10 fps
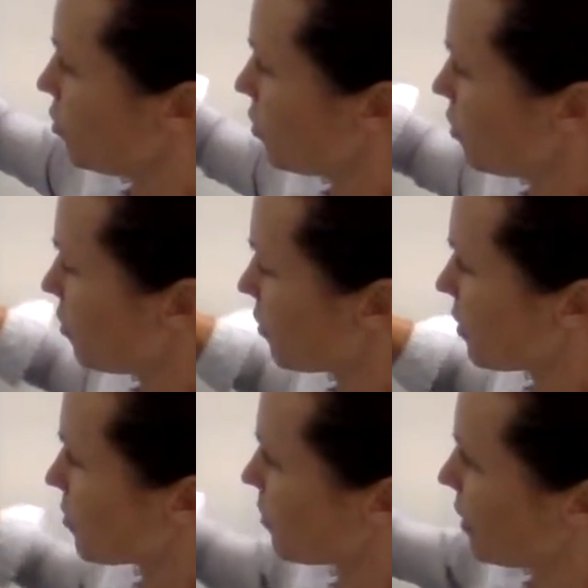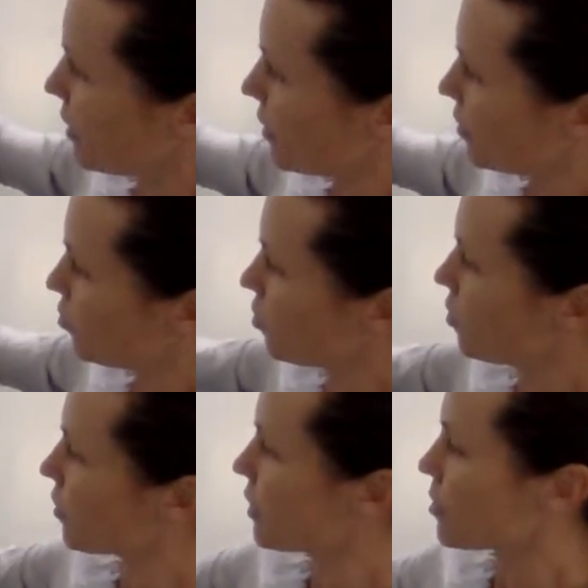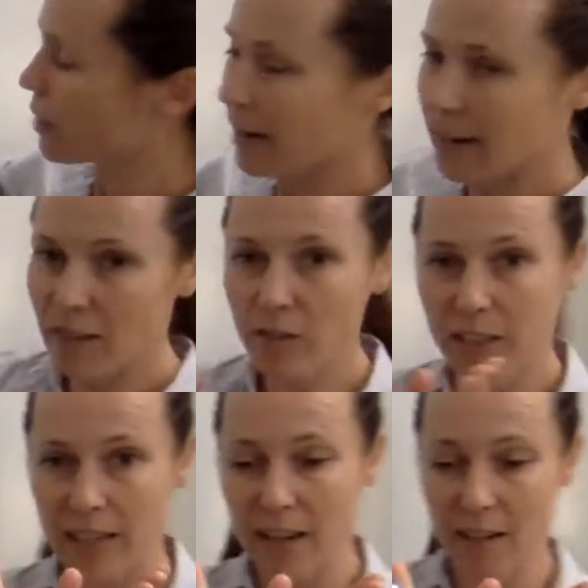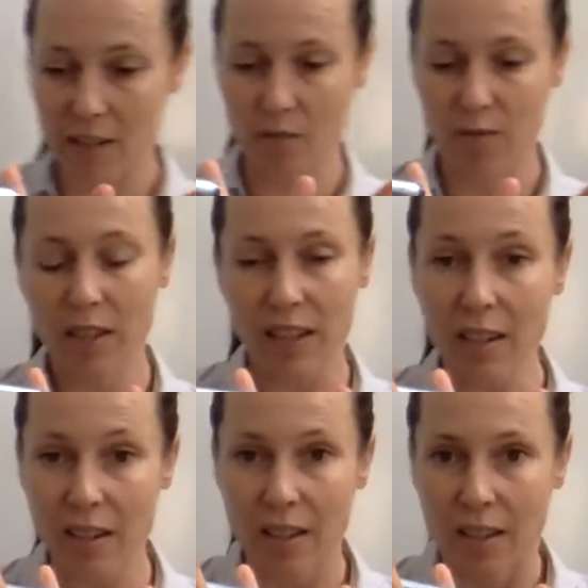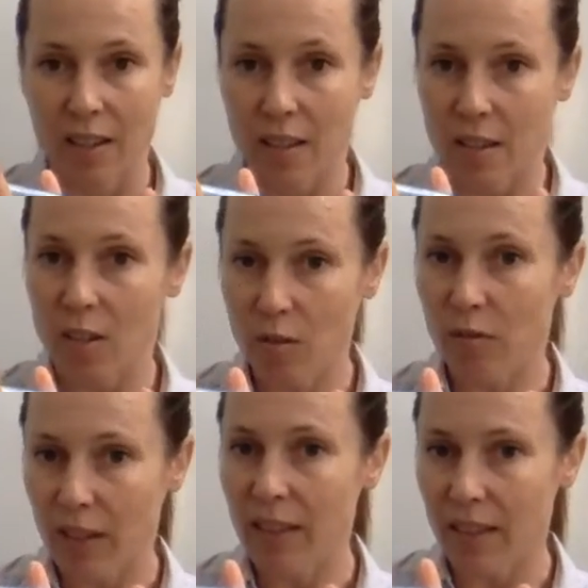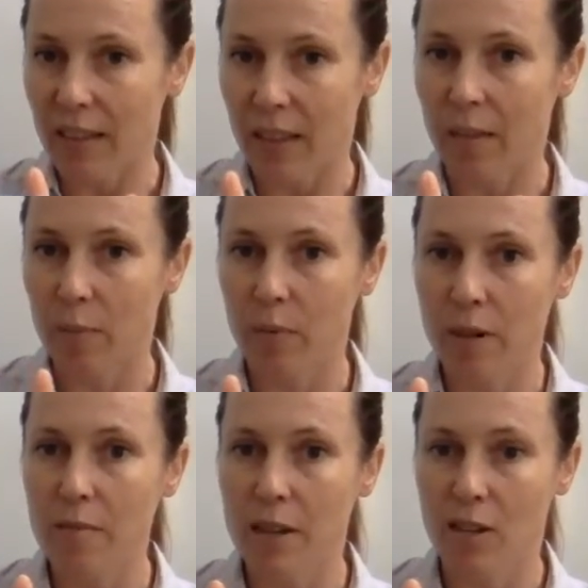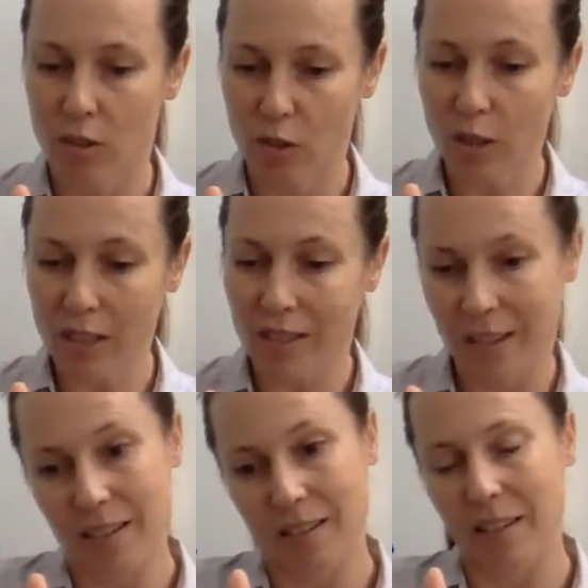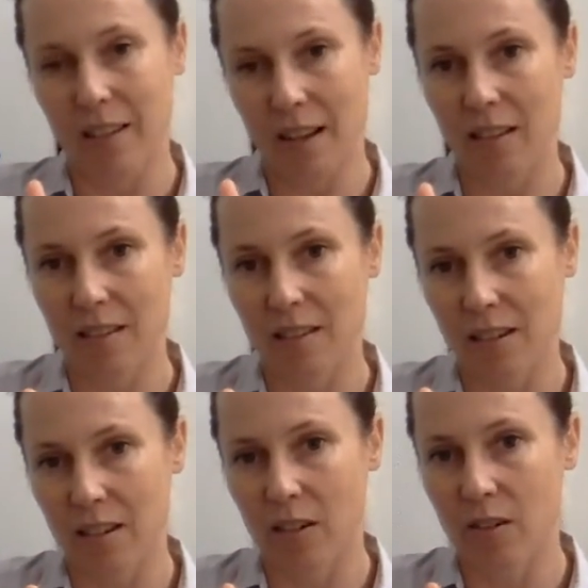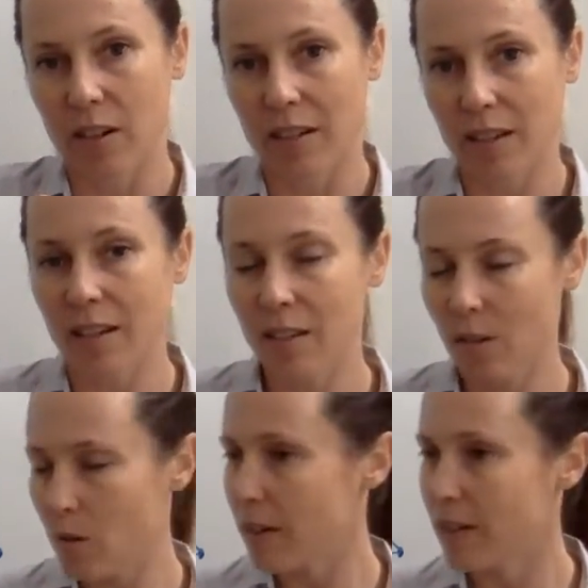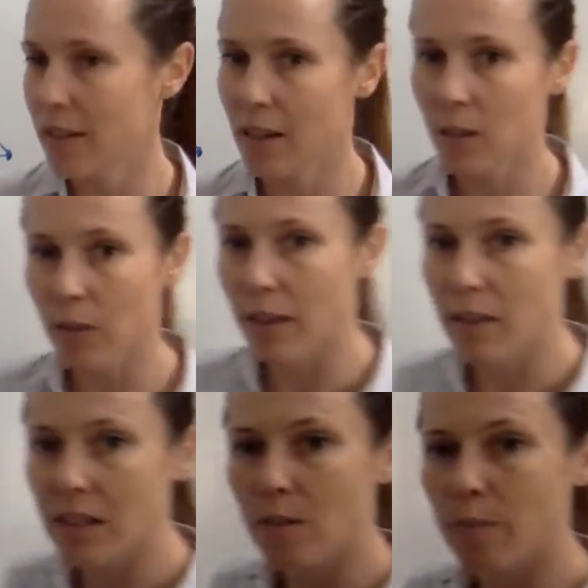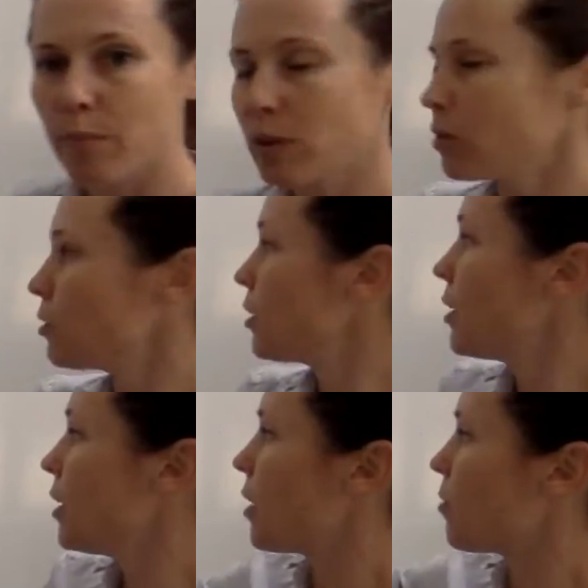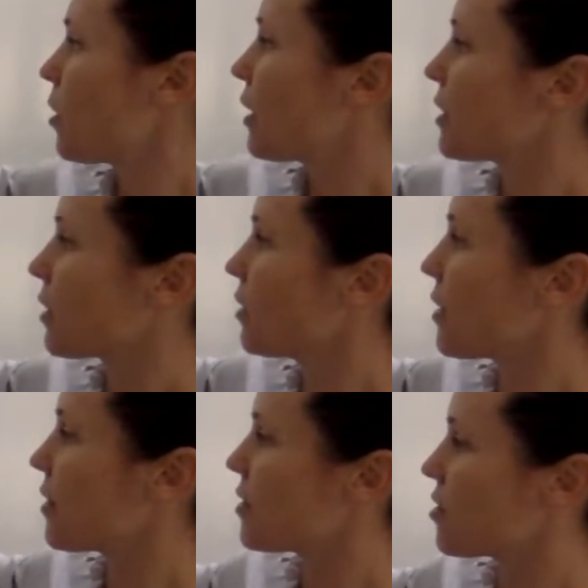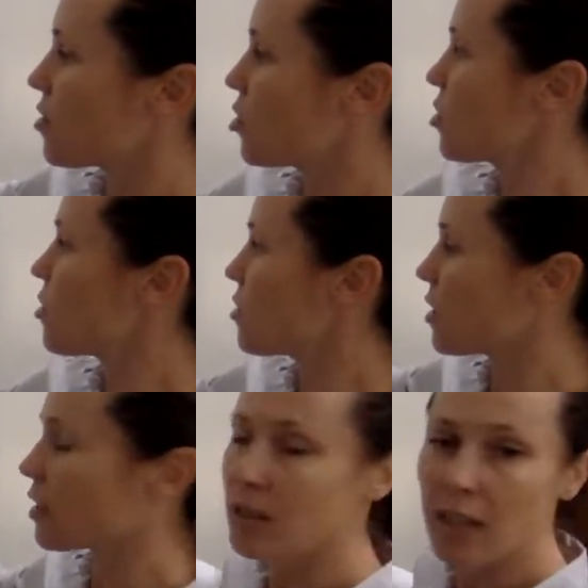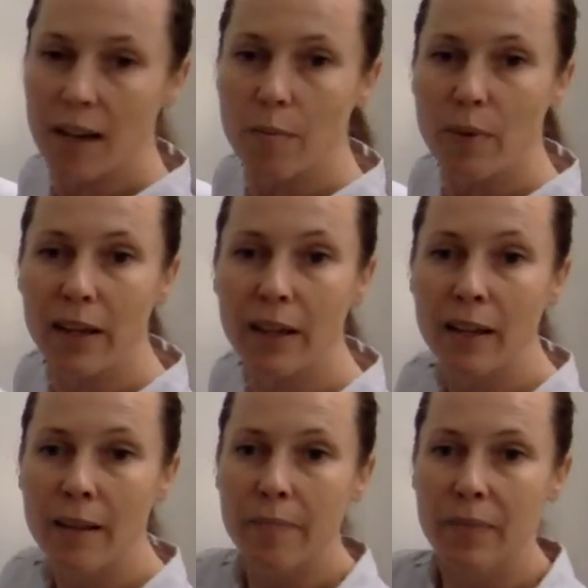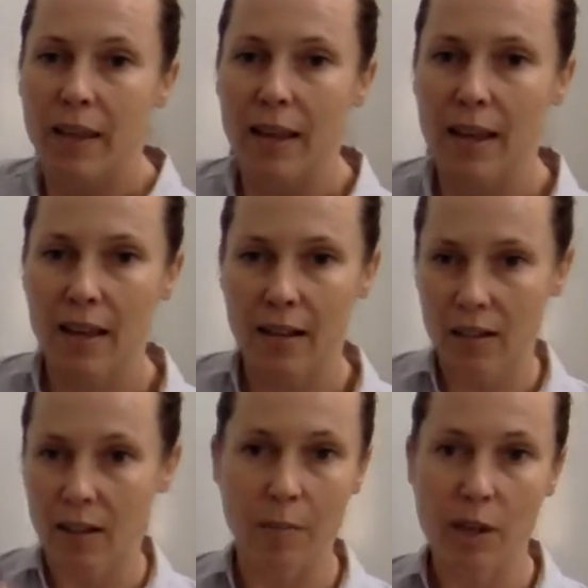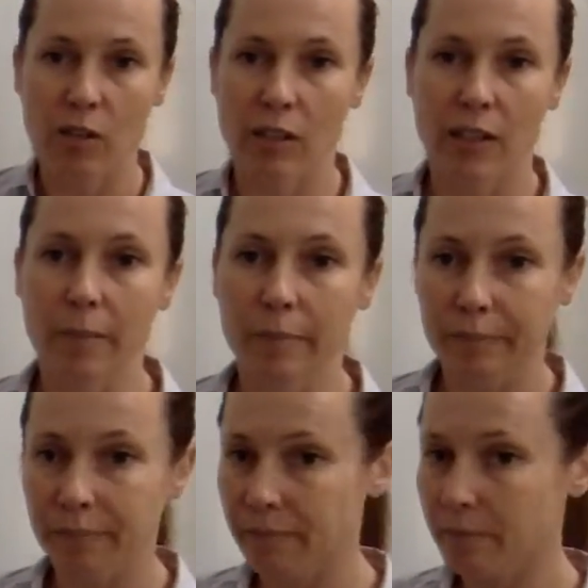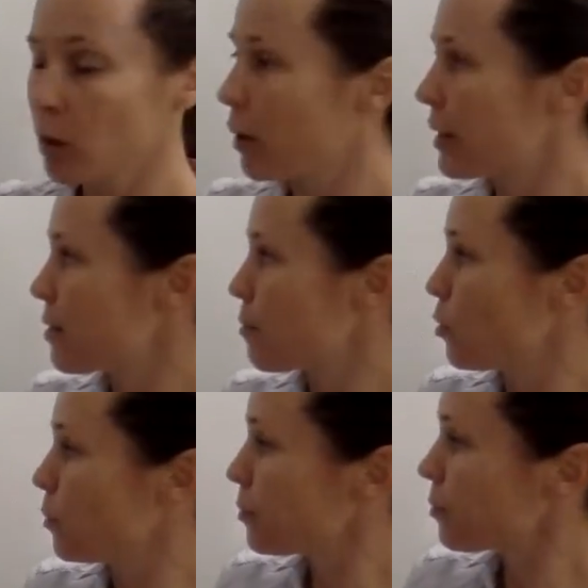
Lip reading: look along this way and look along this way and look down at your feet. You'll find that they're pretty much looking like exactly 90 degrees, and it's quite a satisfying thing to build a right angle like this just using a tent peg and a measuring tape. Quite simple.